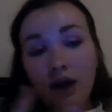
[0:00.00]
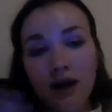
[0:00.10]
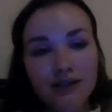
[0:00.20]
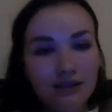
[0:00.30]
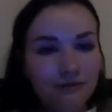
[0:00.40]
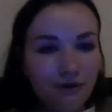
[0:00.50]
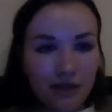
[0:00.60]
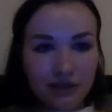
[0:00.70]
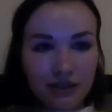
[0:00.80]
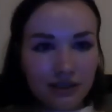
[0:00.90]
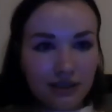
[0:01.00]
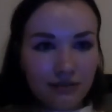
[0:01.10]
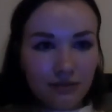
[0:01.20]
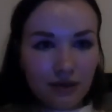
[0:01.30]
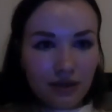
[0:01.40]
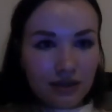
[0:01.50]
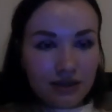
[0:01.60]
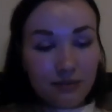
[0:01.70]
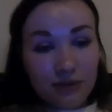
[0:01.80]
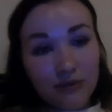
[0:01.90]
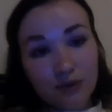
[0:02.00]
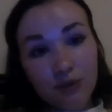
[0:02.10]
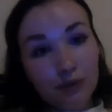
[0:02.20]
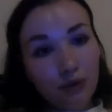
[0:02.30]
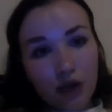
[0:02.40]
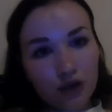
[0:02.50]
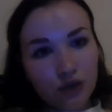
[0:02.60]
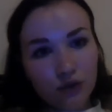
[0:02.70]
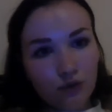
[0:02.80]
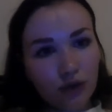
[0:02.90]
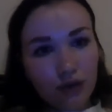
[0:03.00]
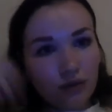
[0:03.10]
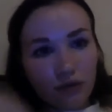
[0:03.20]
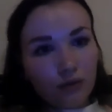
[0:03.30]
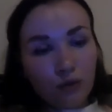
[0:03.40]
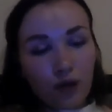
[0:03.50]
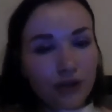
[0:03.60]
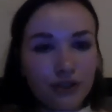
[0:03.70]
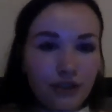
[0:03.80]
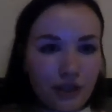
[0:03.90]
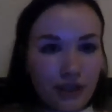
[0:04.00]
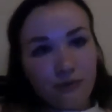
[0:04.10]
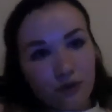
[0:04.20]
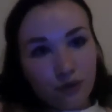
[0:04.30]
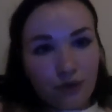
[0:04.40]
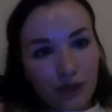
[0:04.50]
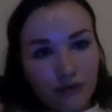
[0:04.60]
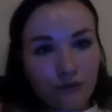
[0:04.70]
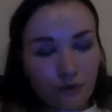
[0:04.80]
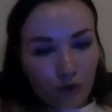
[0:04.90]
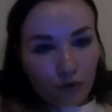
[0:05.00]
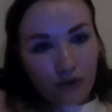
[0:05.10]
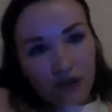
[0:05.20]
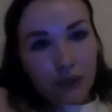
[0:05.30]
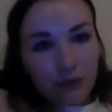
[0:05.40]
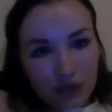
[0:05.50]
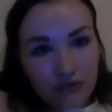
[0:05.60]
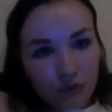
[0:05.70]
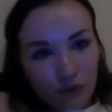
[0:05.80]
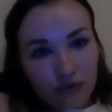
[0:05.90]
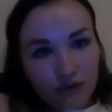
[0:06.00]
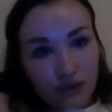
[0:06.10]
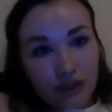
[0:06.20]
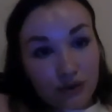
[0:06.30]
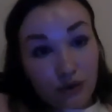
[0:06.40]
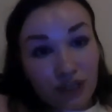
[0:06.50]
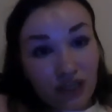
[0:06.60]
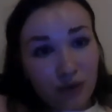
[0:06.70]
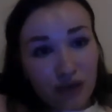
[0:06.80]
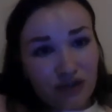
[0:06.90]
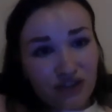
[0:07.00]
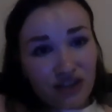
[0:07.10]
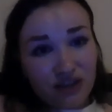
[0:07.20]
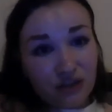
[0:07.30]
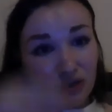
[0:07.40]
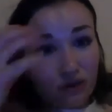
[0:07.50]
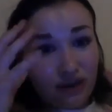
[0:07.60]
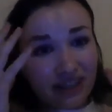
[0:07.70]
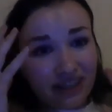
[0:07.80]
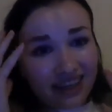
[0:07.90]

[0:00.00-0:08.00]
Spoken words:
underfunding. Sometimes people ask you, well, why did I have to wait for 3 weeks to hear my result? And you're like,